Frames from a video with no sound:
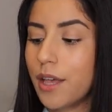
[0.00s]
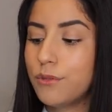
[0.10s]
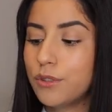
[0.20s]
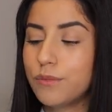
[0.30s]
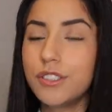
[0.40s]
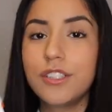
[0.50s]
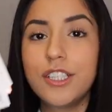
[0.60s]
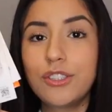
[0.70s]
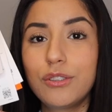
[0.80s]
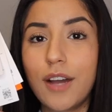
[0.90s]
It was
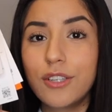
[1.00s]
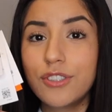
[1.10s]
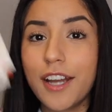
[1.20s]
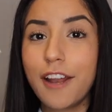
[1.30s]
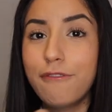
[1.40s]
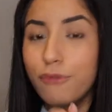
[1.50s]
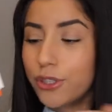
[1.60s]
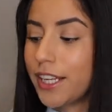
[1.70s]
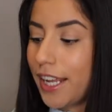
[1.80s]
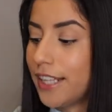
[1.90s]
originally $248.
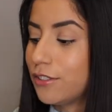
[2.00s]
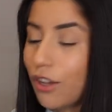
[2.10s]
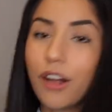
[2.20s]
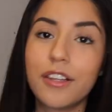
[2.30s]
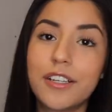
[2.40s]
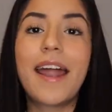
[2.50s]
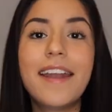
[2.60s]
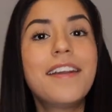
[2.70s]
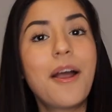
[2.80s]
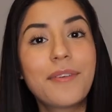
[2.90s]

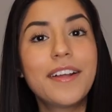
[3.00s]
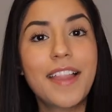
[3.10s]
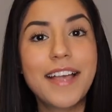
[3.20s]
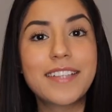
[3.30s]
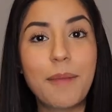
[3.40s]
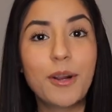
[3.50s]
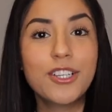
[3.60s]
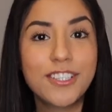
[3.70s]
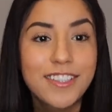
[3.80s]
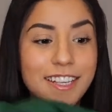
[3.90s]
I did not realize I
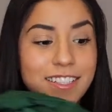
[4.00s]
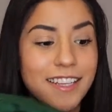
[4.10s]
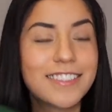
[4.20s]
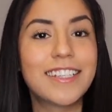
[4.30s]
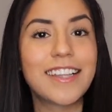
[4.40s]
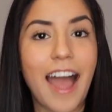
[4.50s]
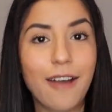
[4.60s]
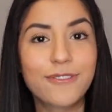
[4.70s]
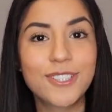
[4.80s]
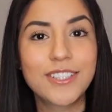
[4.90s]
purchased this until
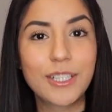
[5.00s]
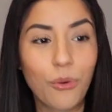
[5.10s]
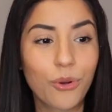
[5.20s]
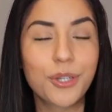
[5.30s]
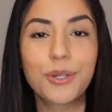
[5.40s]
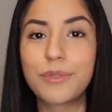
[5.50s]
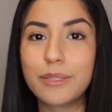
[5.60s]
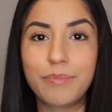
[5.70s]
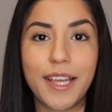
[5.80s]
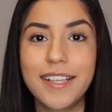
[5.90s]
after the order
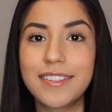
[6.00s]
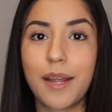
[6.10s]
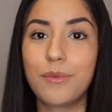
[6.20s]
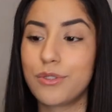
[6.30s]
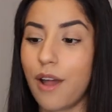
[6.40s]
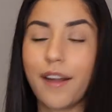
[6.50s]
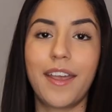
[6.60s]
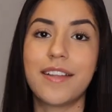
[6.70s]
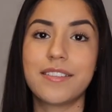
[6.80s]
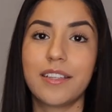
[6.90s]
was placed, and I was not
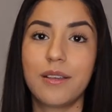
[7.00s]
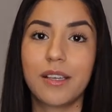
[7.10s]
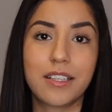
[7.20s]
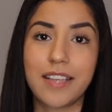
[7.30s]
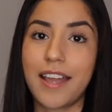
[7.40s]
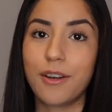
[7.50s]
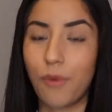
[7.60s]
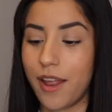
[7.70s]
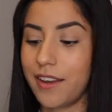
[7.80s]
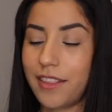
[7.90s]
canceling because I didn't
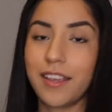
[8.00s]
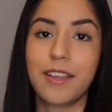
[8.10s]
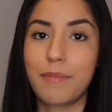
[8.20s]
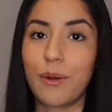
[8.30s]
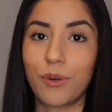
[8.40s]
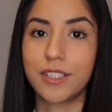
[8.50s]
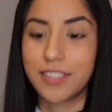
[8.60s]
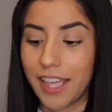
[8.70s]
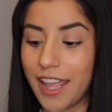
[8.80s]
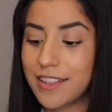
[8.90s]
want anything in my order
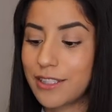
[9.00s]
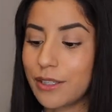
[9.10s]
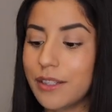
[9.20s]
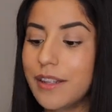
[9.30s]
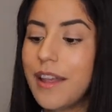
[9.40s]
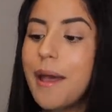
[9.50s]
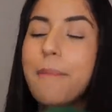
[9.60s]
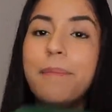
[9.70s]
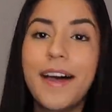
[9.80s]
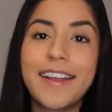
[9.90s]
to cancel.
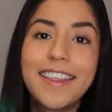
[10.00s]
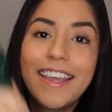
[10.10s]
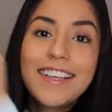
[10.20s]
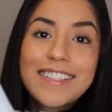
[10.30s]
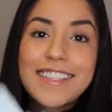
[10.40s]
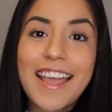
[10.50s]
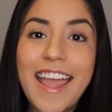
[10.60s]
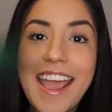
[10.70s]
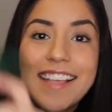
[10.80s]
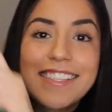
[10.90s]
But this
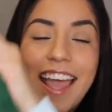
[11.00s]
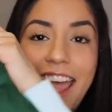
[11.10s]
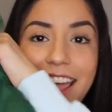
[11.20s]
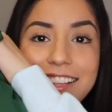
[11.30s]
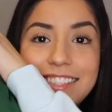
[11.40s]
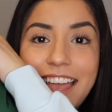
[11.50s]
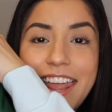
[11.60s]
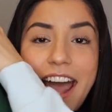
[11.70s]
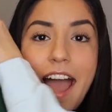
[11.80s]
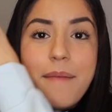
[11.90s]
is it,
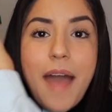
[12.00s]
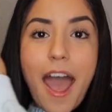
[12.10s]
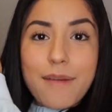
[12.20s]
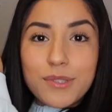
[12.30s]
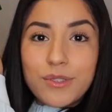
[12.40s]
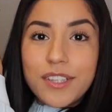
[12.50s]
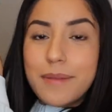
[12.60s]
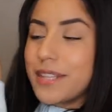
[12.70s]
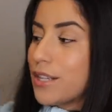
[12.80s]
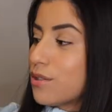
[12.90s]
and I'm absolutely
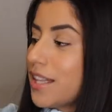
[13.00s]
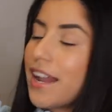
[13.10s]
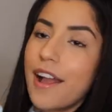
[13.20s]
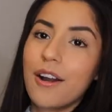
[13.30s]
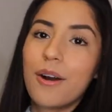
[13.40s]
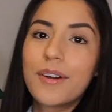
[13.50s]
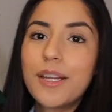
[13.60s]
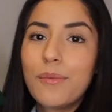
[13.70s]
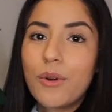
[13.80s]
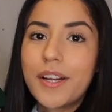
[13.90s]
obsessed with it. I
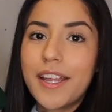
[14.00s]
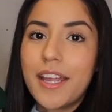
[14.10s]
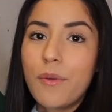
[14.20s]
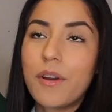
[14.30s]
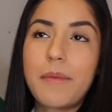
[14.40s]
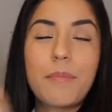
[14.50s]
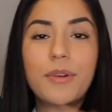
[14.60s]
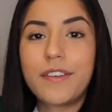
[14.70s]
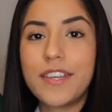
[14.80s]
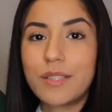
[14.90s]
already wore it in one of my
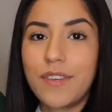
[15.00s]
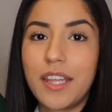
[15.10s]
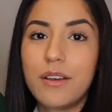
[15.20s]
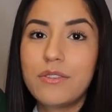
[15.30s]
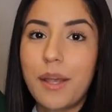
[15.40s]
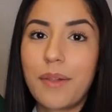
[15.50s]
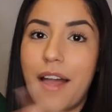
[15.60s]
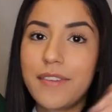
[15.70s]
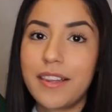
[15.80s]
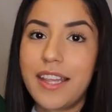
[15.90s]
previous videos. I will
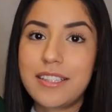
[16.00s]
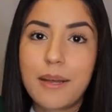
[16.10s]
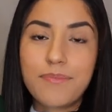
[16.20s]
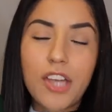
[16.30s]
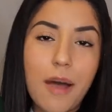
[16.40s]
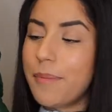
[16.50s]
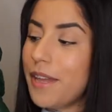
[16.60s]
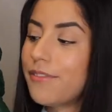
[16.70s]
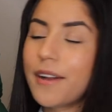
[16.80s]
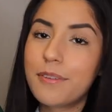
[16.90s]
have it linked up top. I
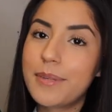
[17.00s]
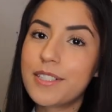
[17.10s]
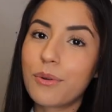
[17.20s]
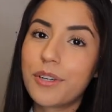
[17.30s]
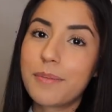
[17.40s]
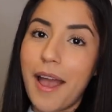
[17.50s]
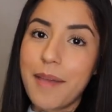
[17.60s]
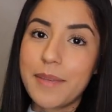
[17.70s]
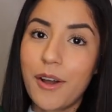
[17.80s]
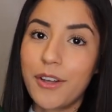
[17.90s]
paid for everybody's order
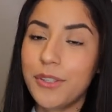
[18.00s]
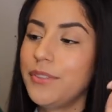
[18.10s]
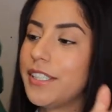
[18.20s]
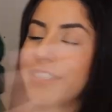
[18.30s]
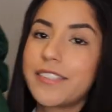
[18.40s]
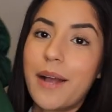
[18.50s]
behind me on New Year's.